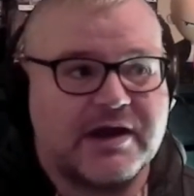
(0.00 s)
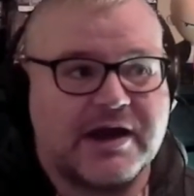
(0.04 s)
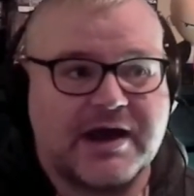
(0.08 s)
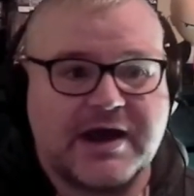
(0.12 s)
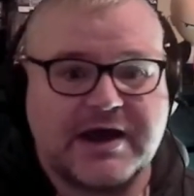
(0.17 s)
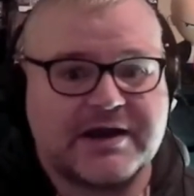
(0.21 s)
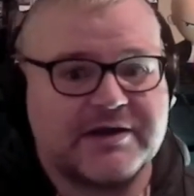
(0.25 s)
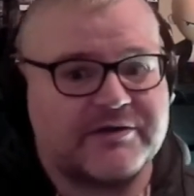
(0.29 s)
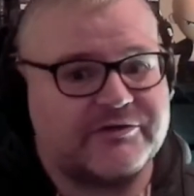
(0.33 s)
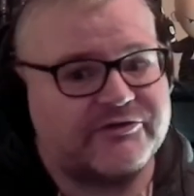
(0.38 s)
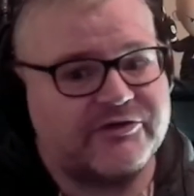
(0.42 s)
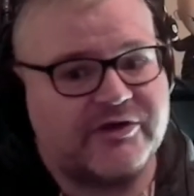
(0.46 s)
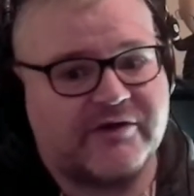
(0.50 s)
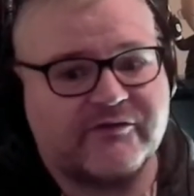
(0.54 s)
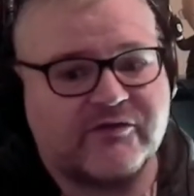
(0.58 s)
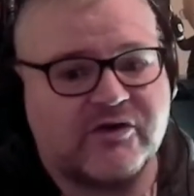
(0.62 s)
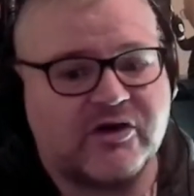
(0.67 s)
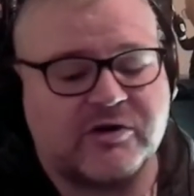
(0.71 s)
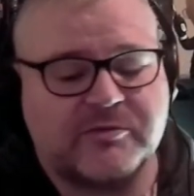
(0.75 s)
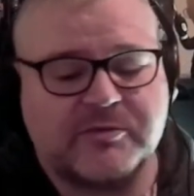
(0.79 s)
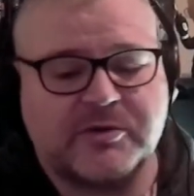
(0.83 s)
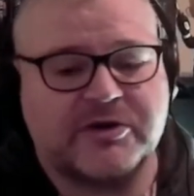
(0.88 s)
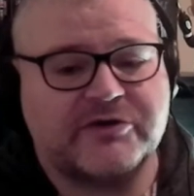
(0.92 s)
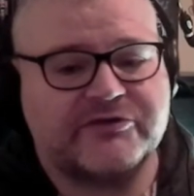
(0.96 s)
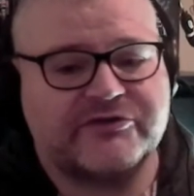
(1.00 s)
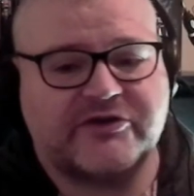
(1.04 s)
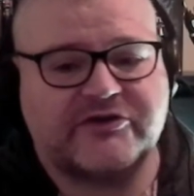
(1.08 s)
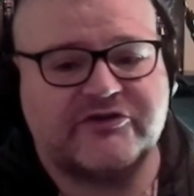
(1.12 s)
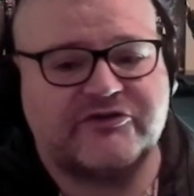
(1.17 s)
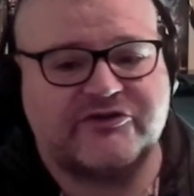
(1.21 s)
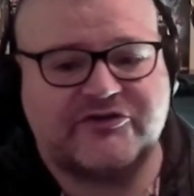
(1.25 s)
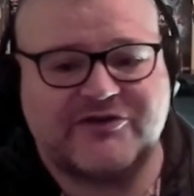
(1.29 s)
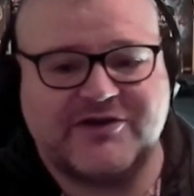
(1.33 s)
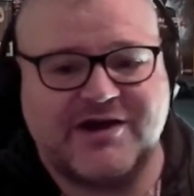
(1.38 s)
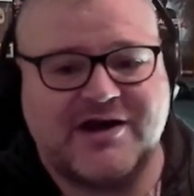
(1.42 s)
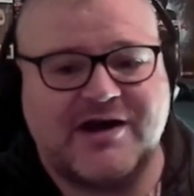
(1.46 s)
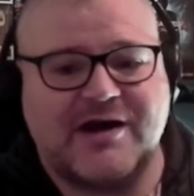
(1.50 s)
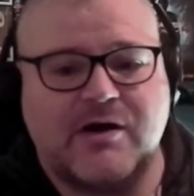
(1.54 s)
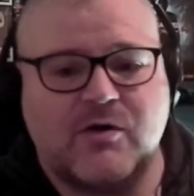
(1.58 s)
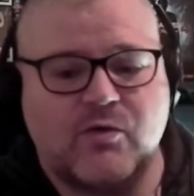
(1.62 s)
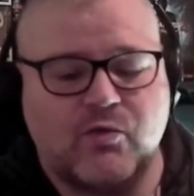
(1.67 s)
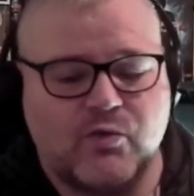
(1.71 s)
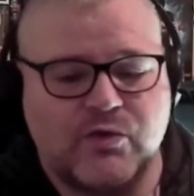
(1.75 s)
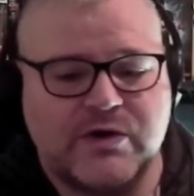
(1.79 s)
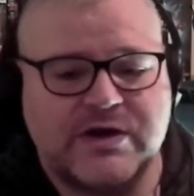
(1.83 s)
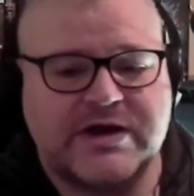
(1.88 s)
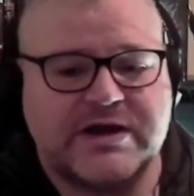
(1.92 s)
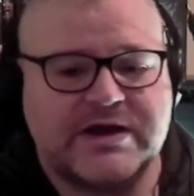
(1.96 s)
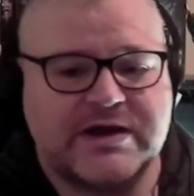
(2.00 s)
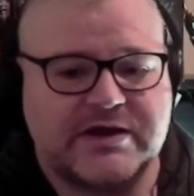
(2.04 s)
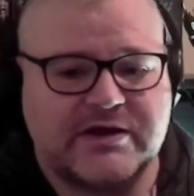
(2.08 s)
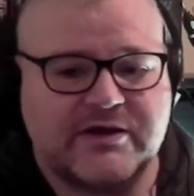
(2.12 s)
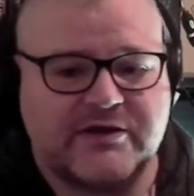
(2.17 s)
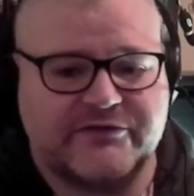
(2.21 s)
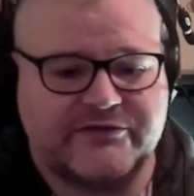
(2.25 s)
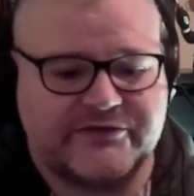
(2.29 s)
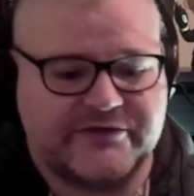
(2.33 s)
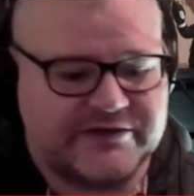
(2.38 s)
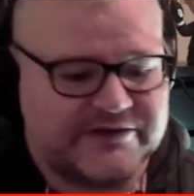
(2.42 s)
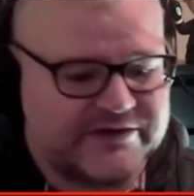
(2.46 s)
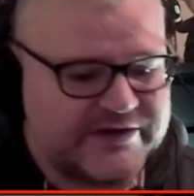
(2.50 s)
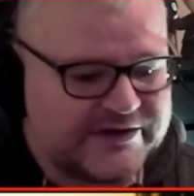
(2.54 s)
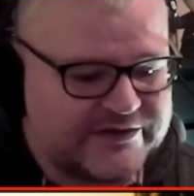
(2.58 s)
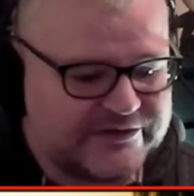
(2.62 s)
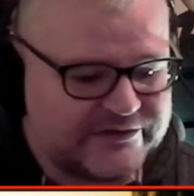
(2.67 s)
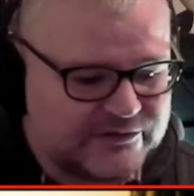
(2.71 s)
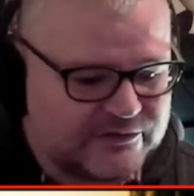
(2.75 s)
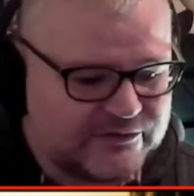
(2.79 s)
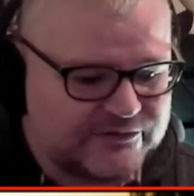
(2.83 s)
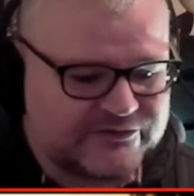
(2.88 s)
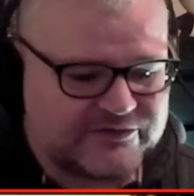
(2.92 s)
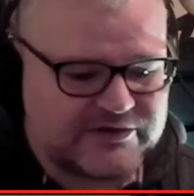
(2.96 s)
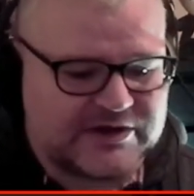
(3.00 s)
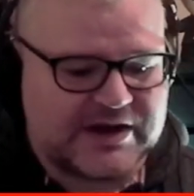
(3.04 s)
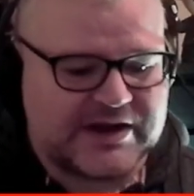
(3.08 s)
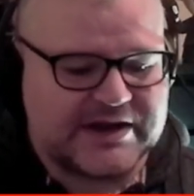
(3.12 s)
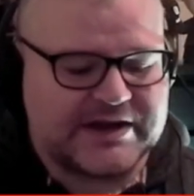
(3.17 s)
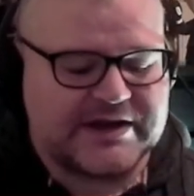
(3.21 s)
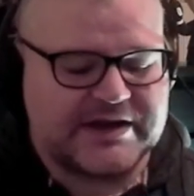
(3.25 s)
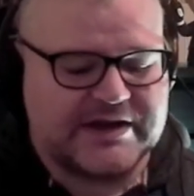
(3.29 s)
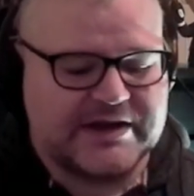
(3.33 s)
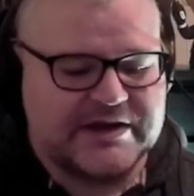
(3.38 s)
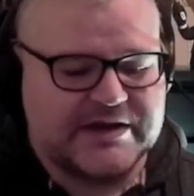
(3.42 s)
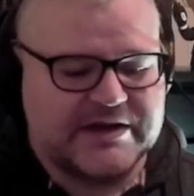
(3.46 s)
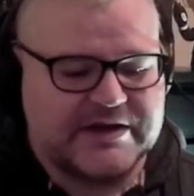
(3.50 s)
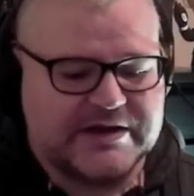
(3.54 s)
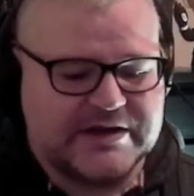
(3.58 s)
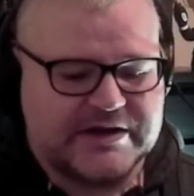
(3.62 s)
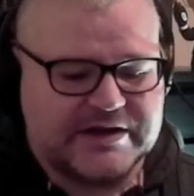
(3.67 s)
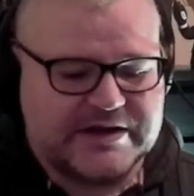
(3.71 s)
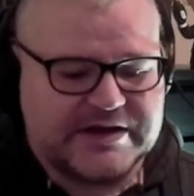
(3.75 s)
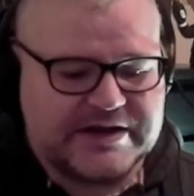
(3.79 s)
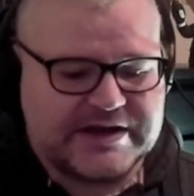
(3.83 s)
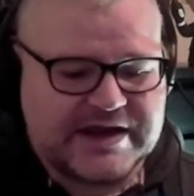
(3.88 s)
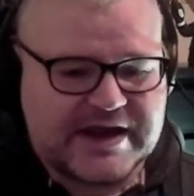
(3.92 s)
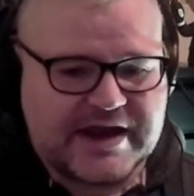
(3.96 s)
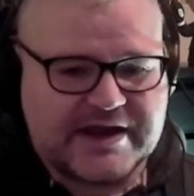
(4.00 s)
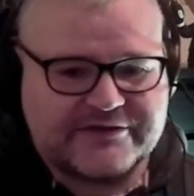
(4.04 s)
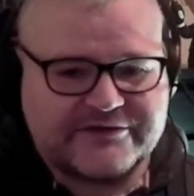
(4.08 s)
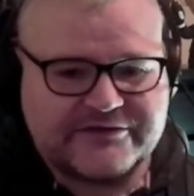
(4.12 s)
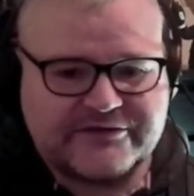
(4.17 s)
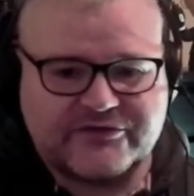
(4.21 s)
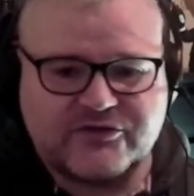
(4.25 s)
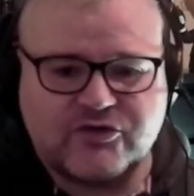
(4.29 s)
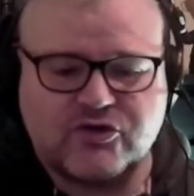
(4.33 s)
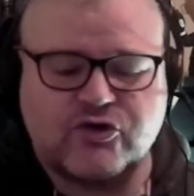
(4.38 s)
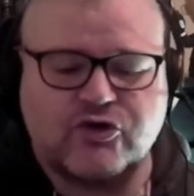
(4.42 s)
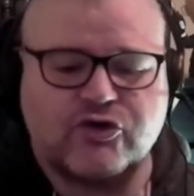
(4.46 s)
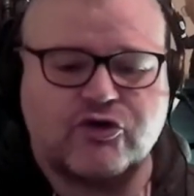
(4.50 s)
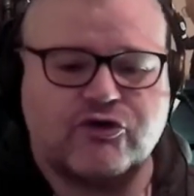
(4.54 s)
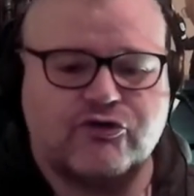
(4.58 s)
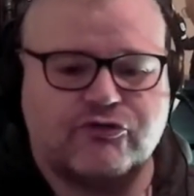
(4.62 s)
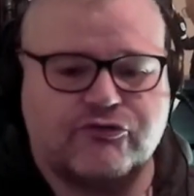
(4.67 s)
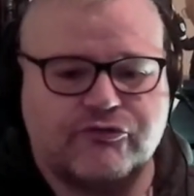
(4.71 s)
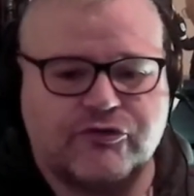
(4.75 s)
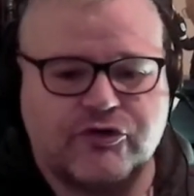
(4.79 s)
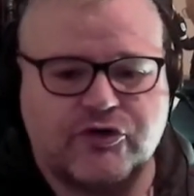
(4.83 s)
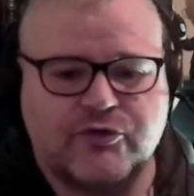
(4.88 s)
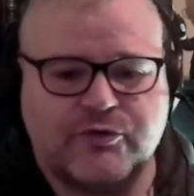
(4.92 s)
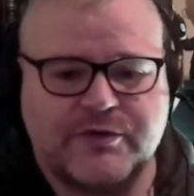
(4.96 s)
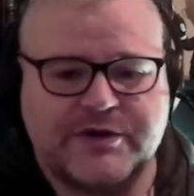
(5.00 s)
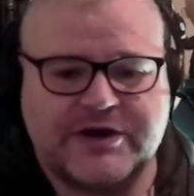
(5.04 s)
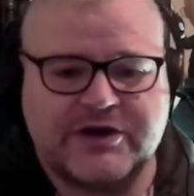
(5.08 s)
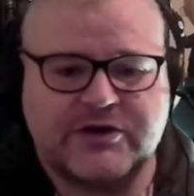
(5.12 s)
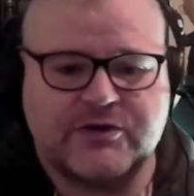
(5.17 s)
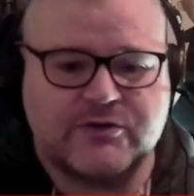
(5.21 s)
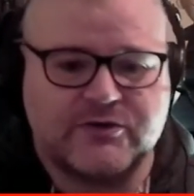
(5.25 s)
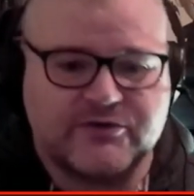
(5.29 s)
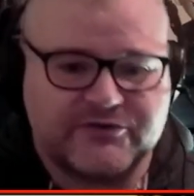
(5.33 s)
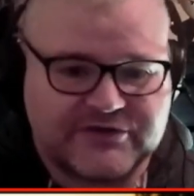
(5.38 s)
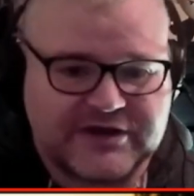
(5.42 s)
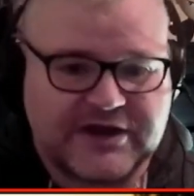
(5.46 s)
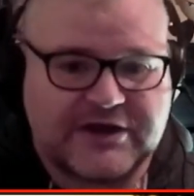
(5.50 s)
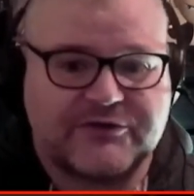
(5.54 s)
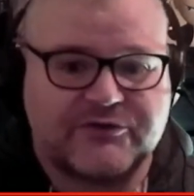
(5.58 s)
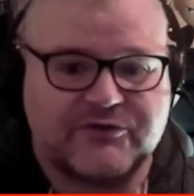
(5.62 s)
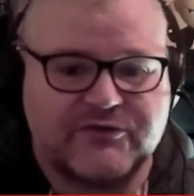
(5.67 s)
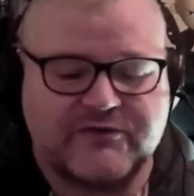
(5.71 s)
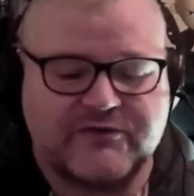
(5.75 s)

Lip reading: and I've got to be honest, I just can't wait, because it looks like he gets his own crew and he goes out to